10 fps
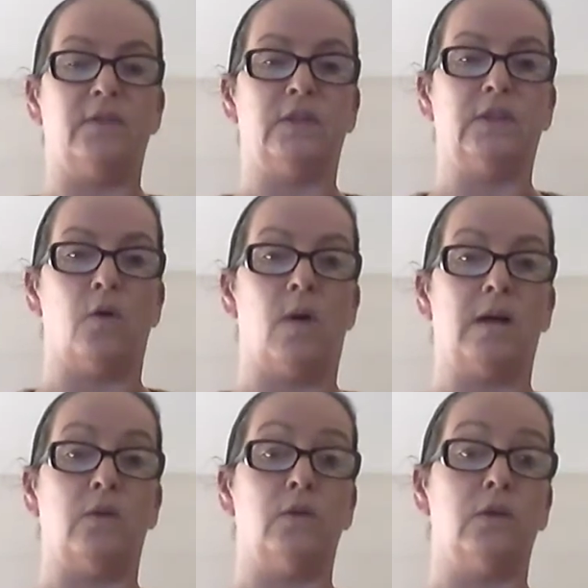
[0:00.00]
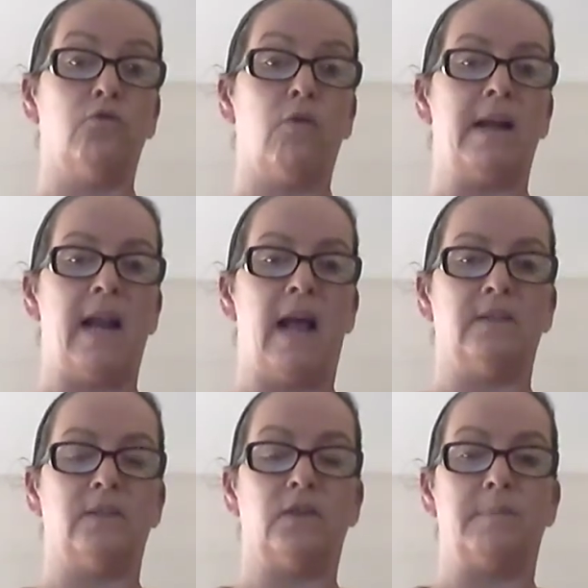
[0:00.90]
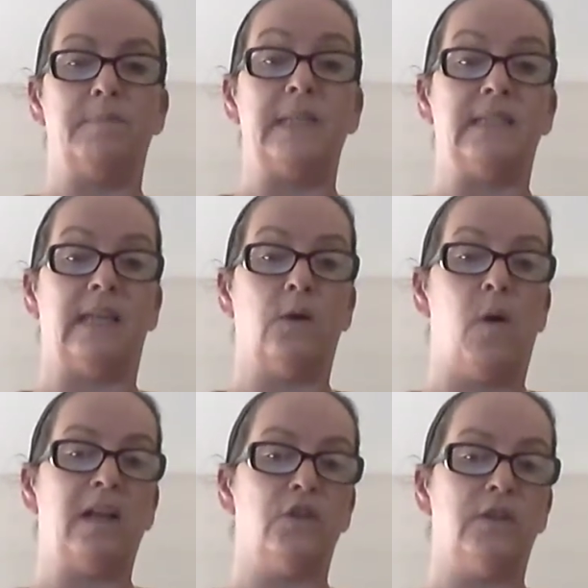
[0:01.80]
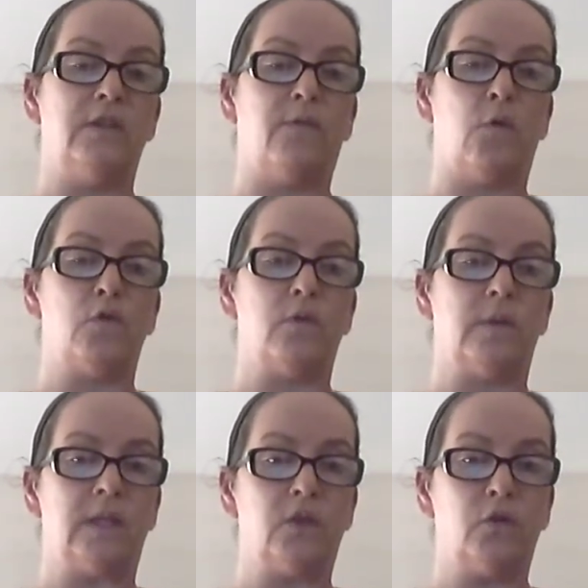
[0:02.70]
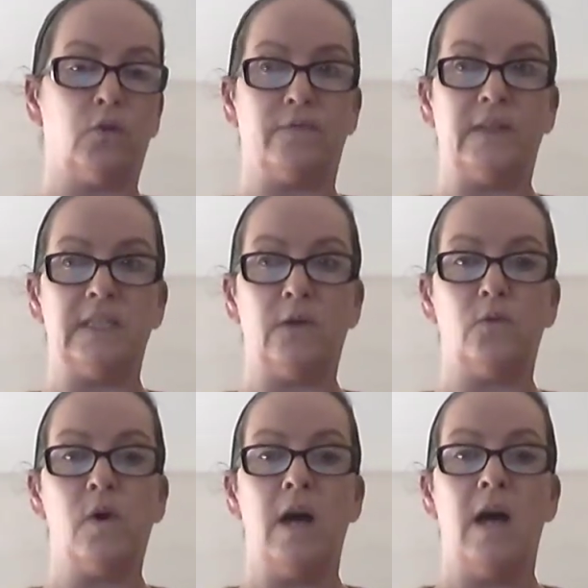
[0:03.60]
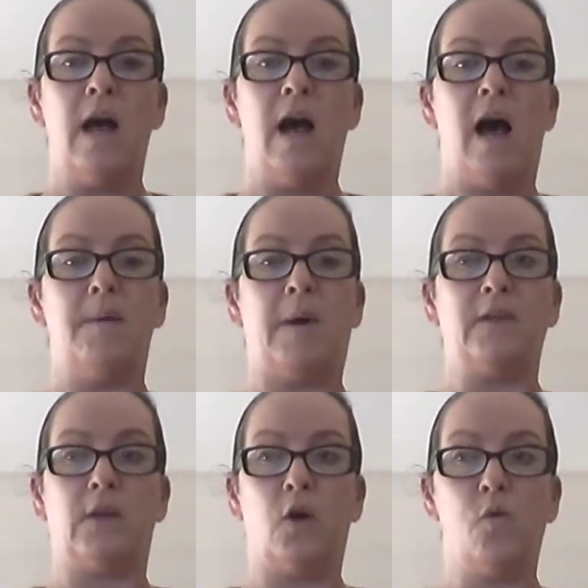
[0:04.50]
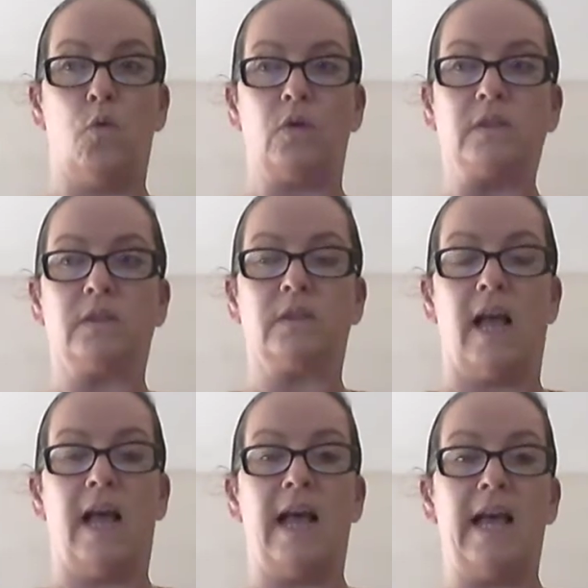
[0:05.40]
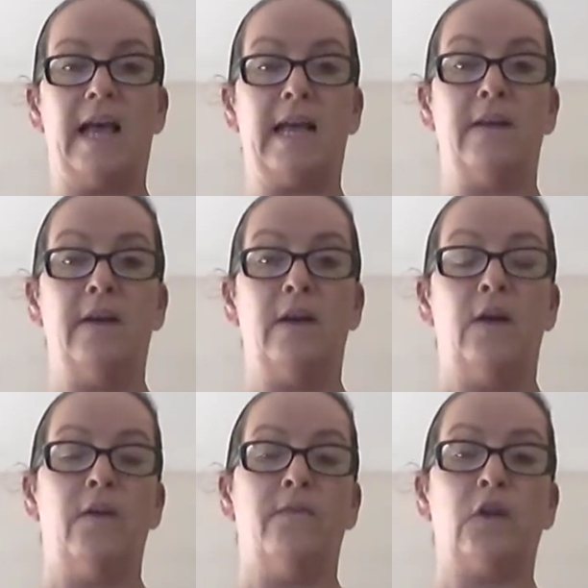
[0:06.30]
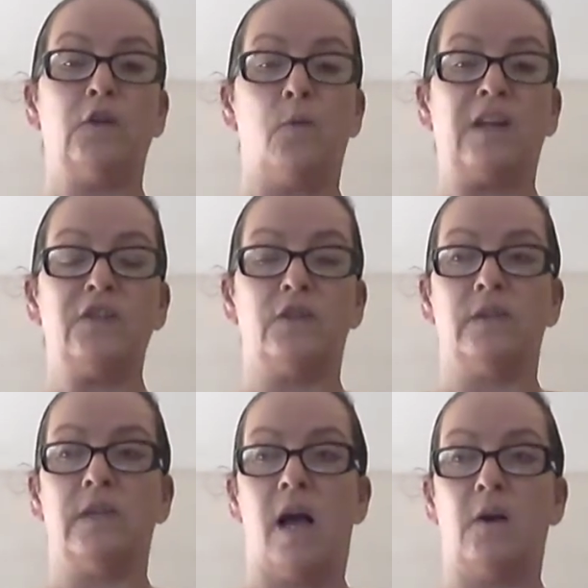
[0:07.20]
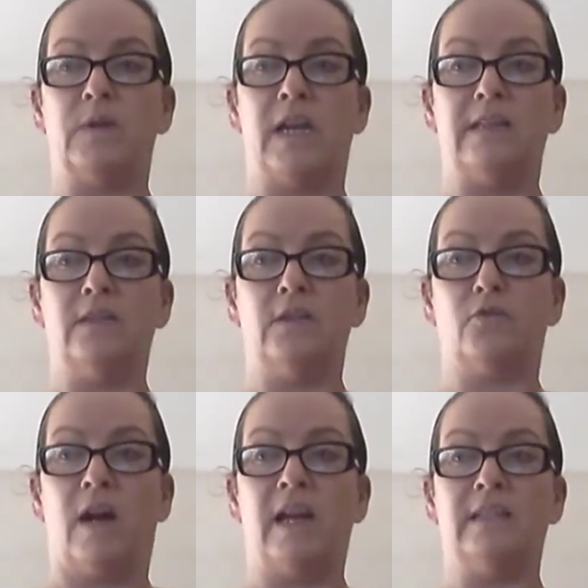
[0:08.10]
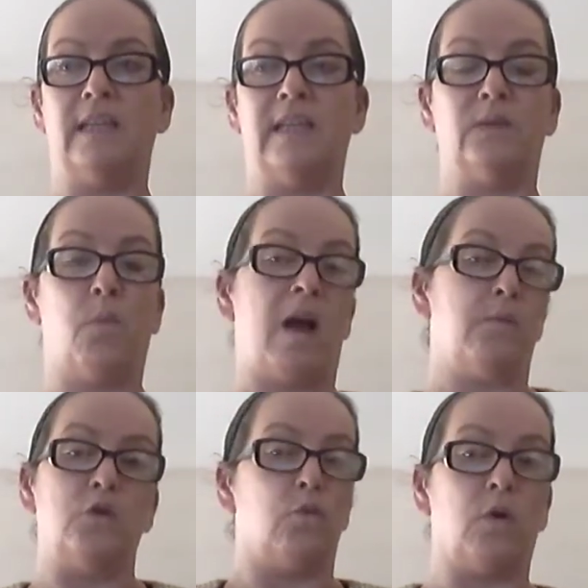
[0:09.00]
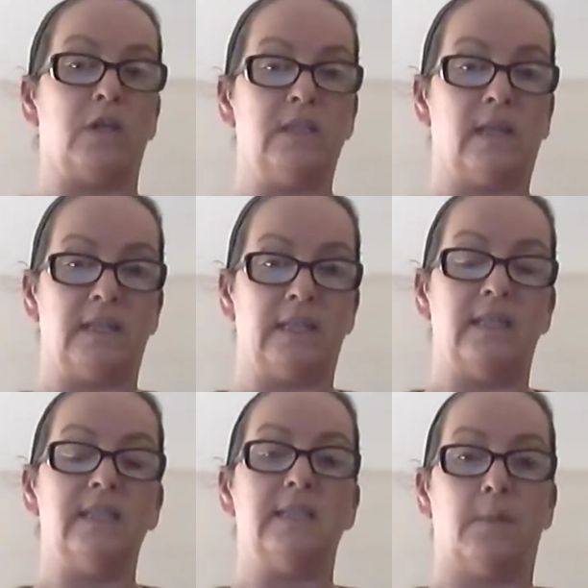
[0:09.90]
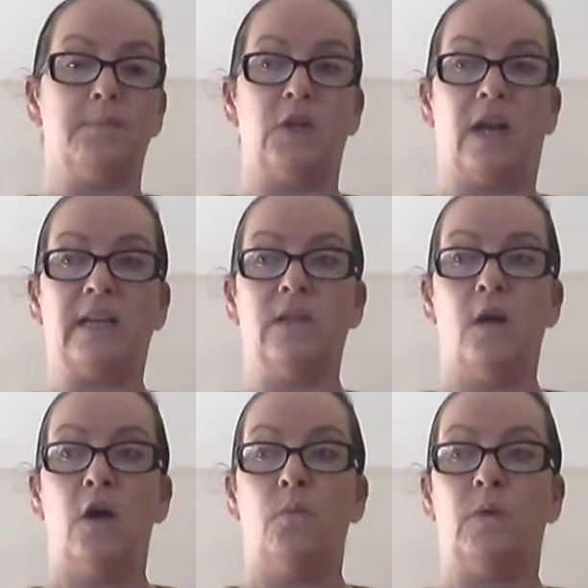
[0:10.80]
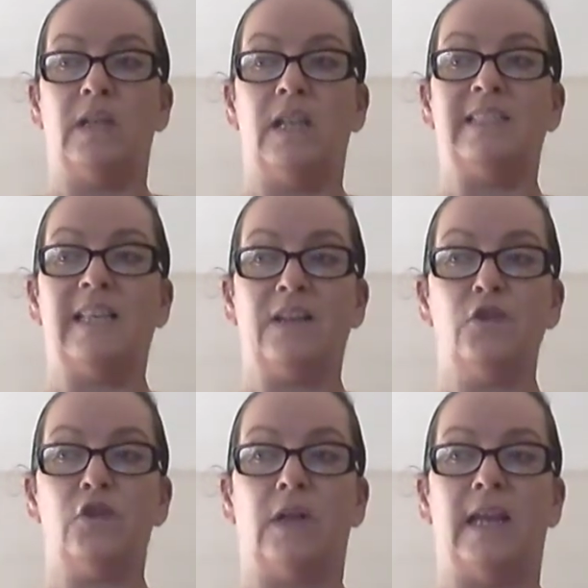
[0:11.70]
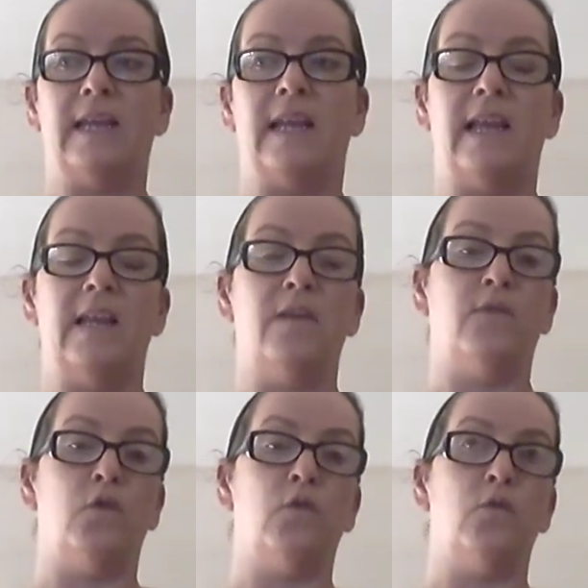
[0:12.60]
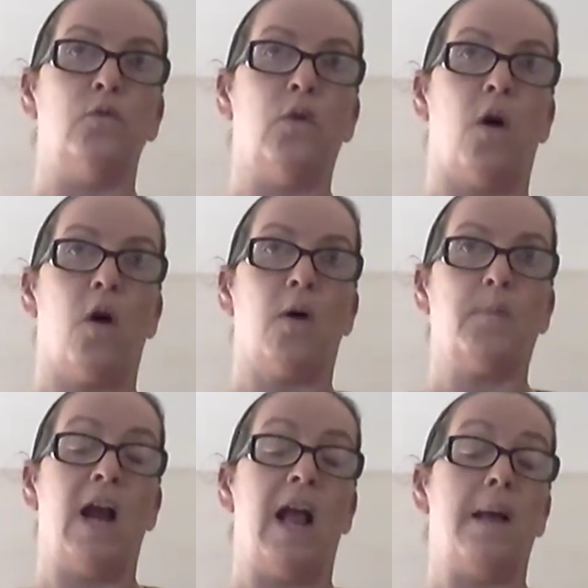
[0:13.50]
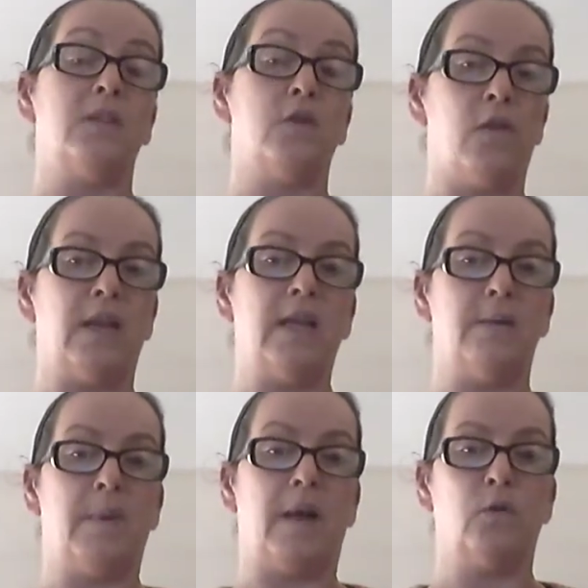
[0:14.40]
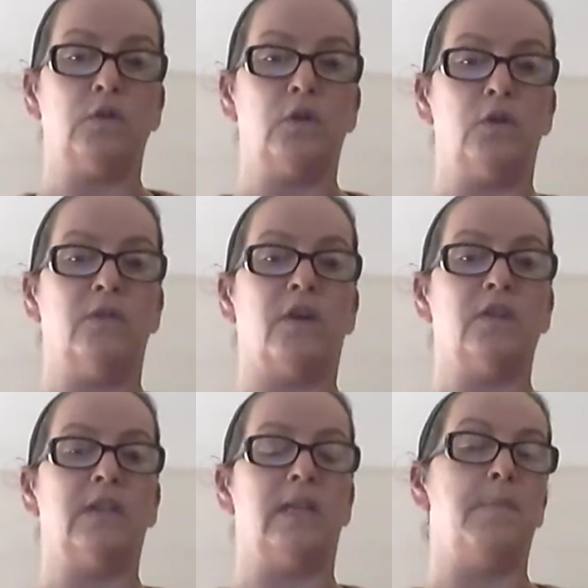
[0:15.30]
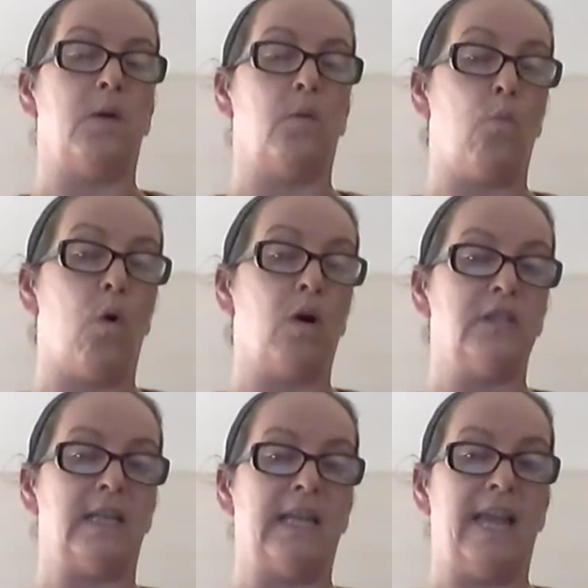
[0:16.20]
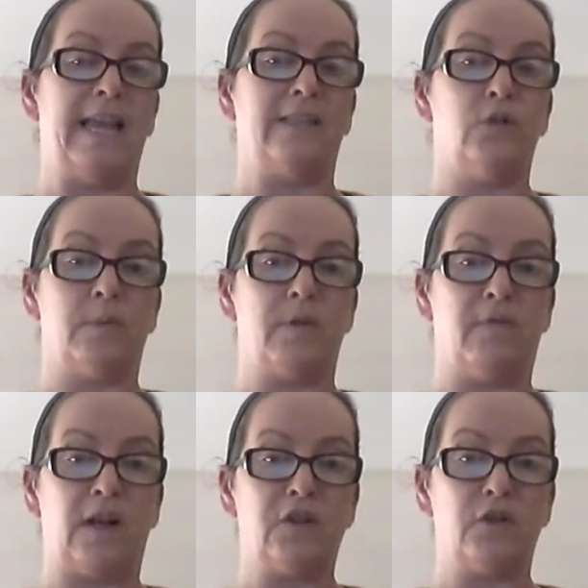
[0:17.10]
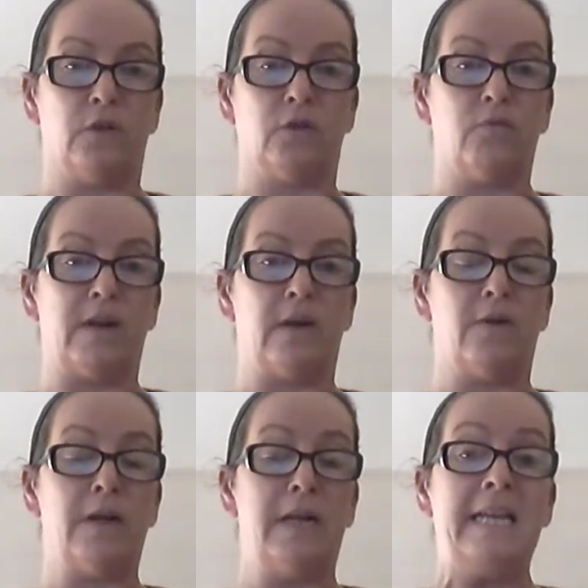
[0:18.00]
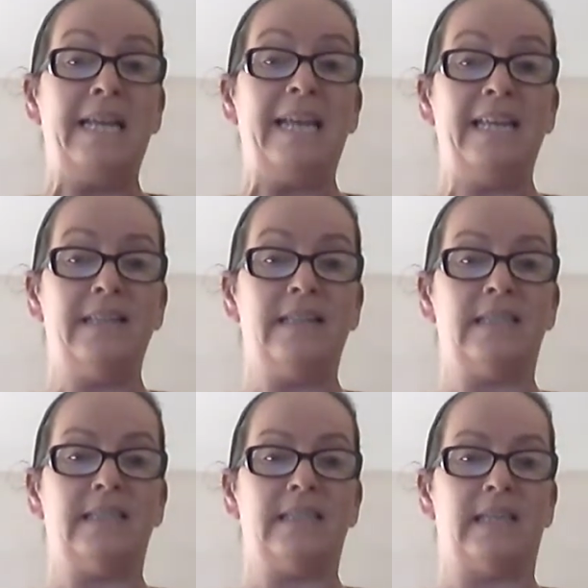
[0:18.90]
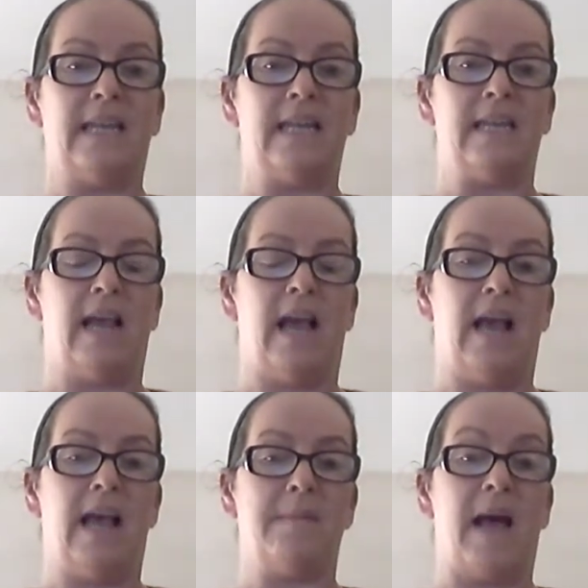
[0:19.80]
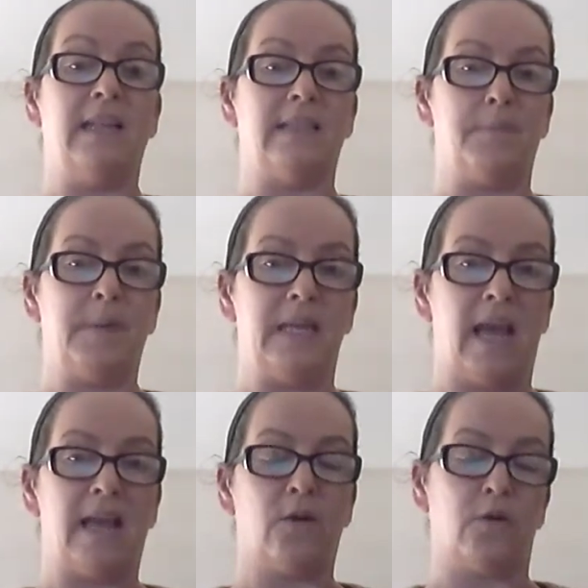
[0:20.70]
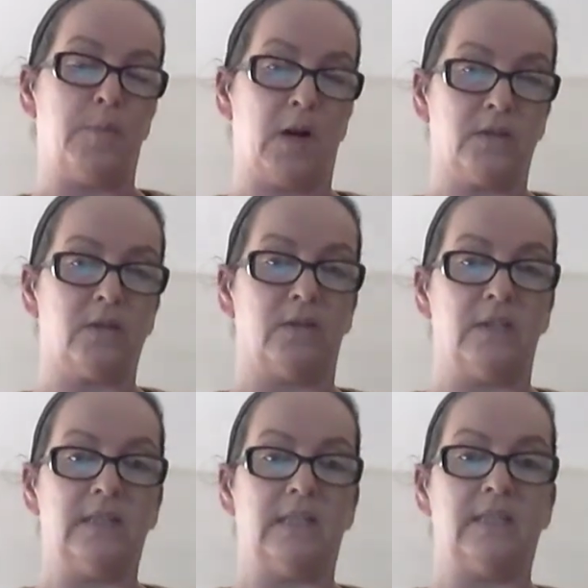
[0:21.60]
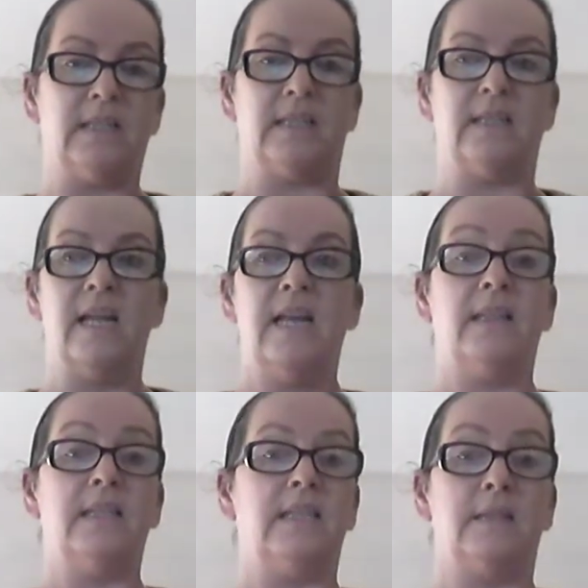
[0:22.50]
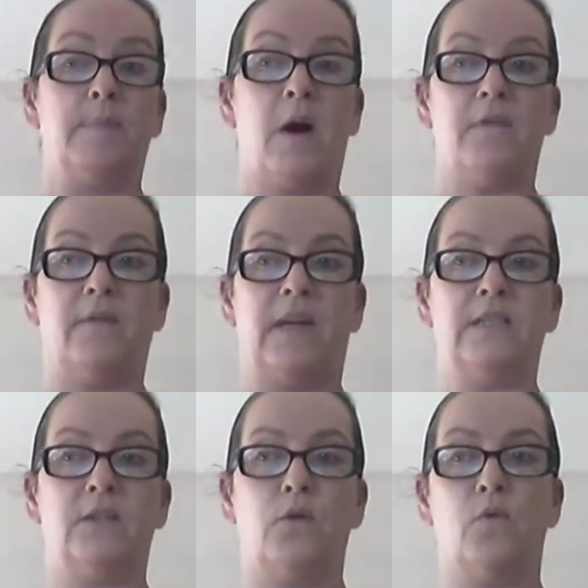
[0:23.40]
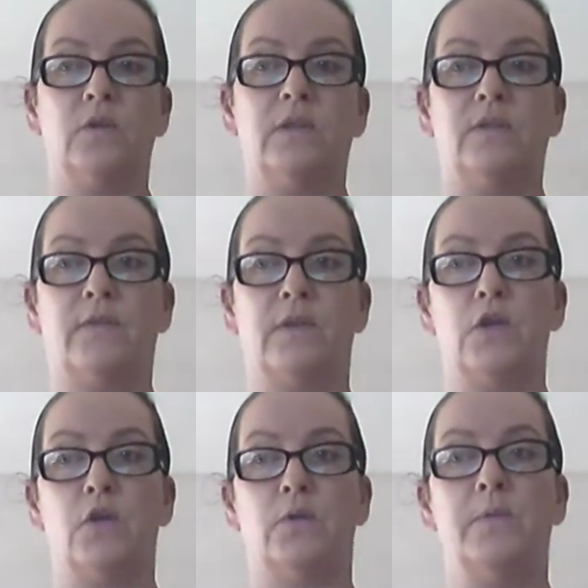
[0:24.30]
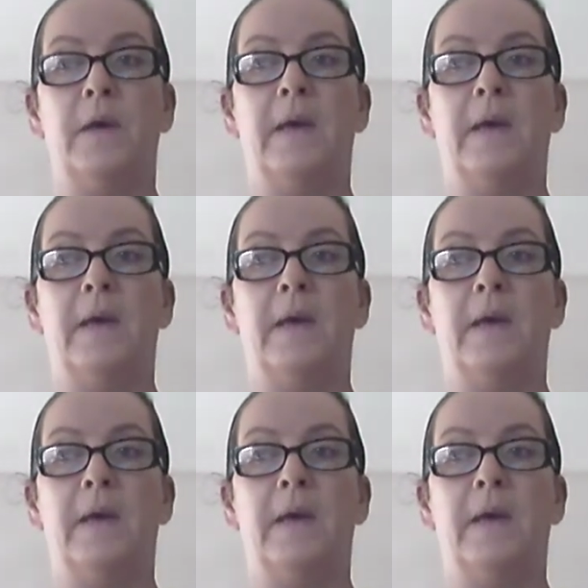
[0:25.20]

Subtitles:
So I'm going to try and answer some basic questions for you in this short video about the course. First question I would like to address is, why would you want to study this subject? Well, essentially, if you are perhaps not thinking about going to university but want to get into a professional career in the city as a PA or personal assistant, this is the perfect course for you.